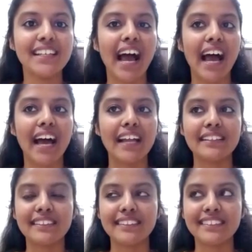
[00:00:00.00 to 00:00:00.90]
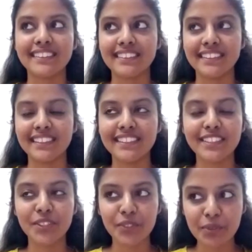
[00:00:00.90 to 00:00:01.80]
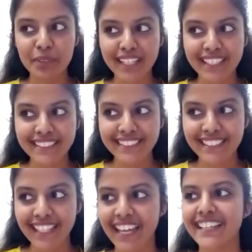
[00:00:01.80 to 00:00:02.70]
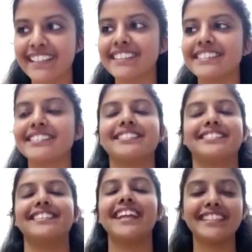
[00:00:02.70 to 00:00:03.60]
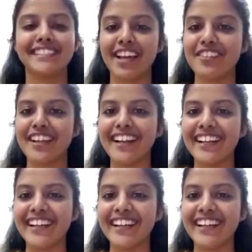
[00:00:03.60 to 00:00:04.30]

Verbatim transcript: And his humor is like next level.